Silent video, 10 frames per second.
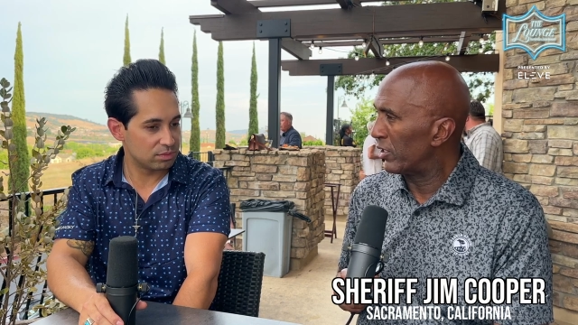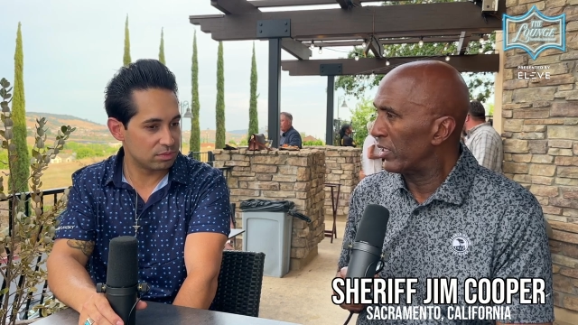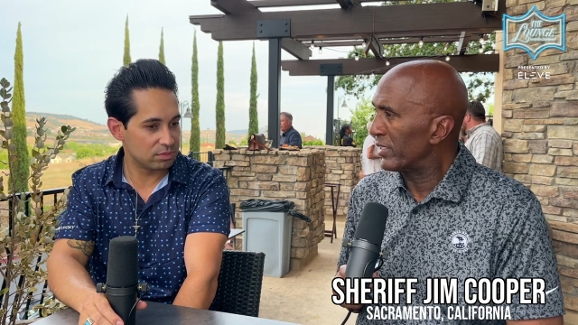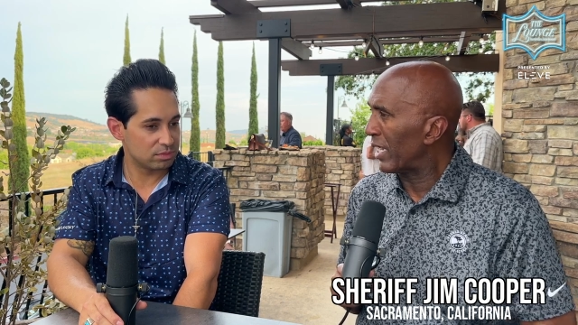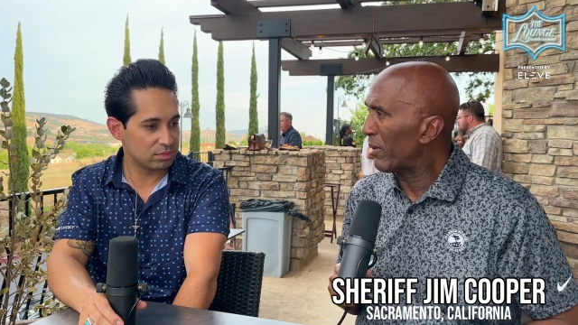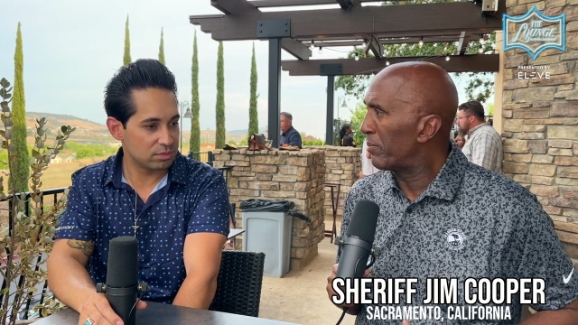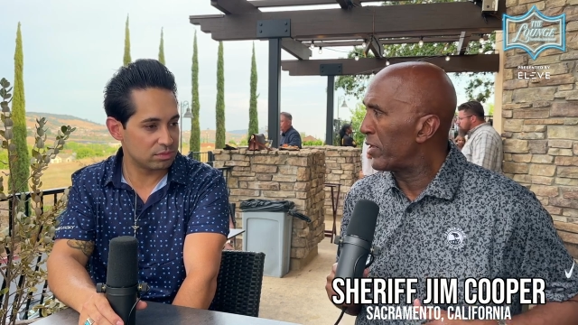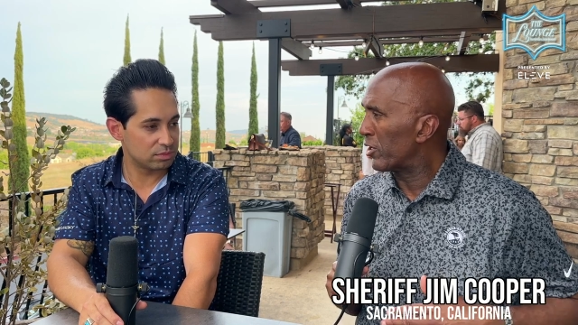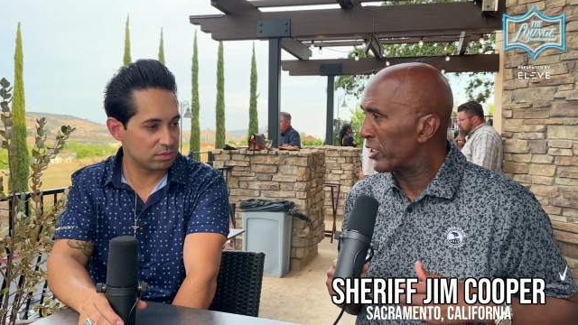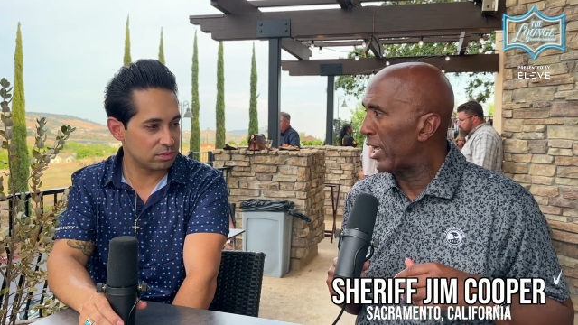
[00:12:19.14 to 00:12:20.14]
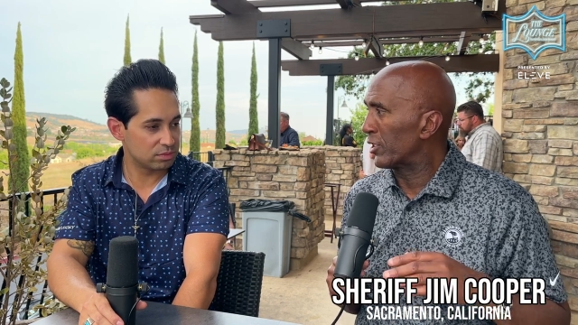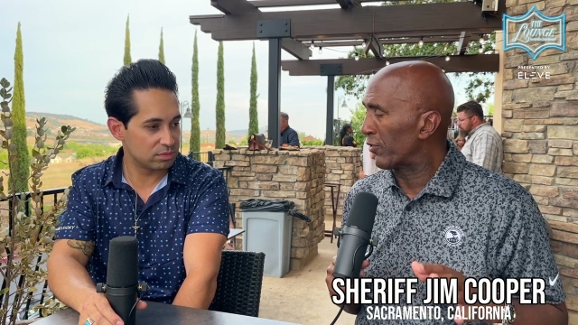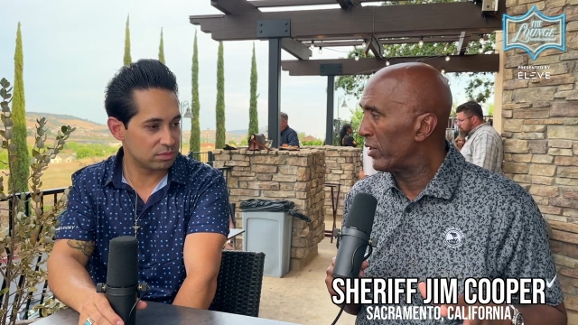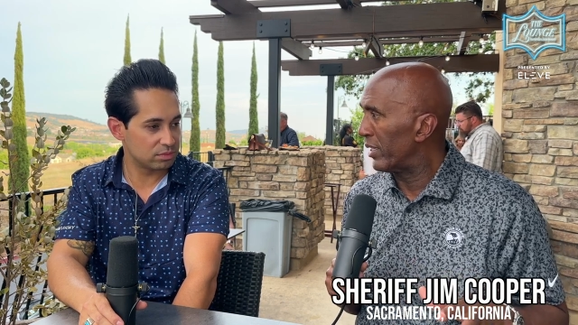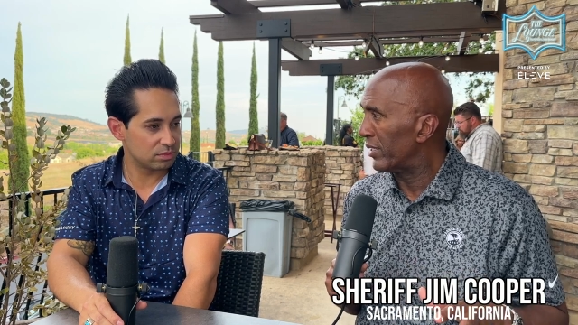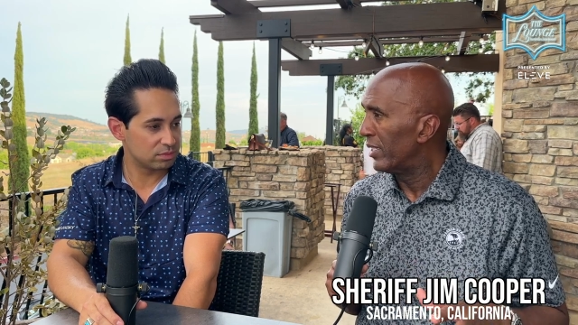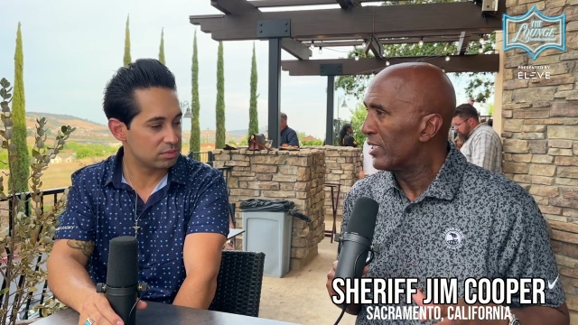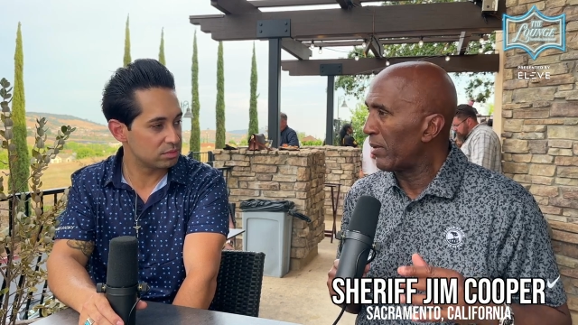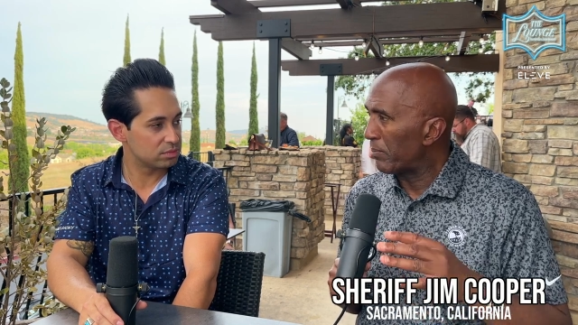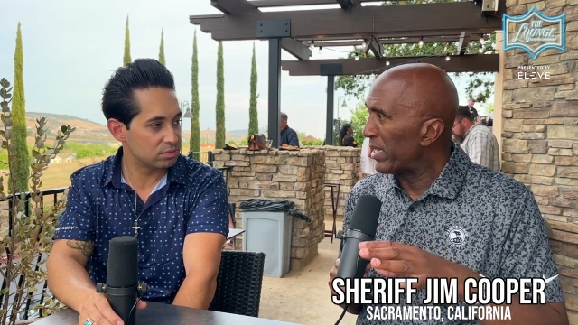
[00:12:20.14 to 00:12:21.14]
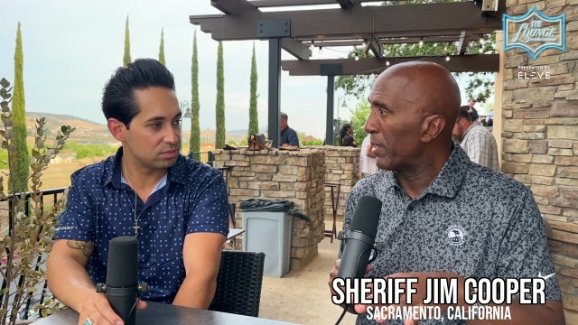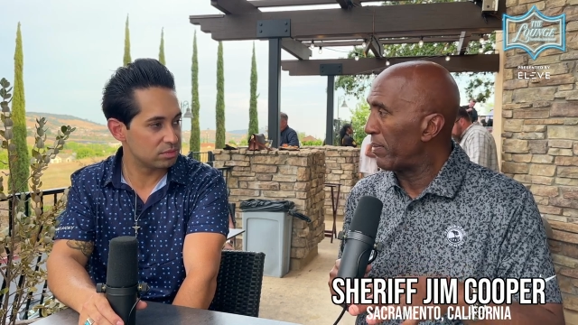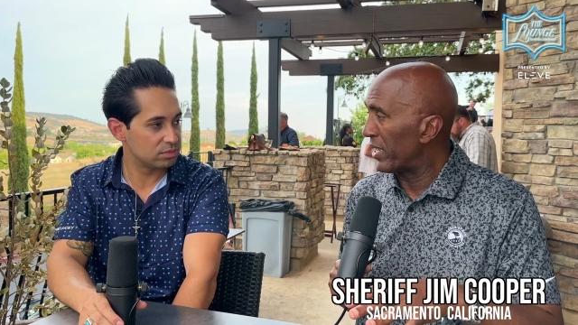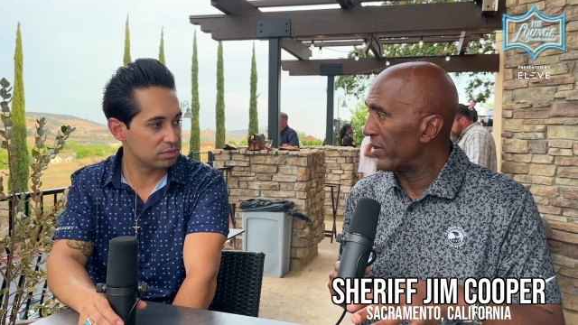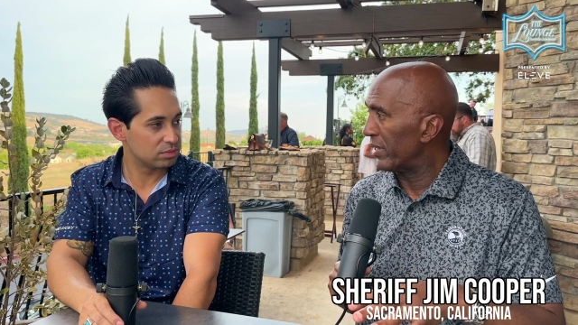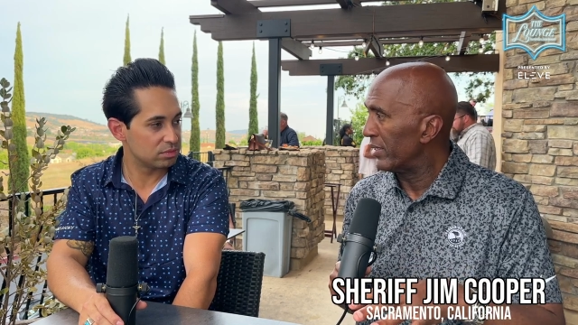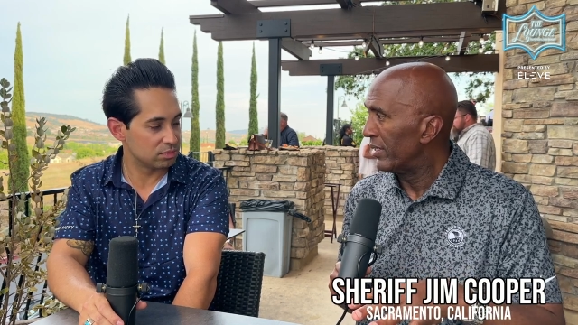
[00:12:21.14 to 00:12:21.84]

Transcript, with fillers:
Speaker 1: it's not about being your child's friend, it's about being a parent.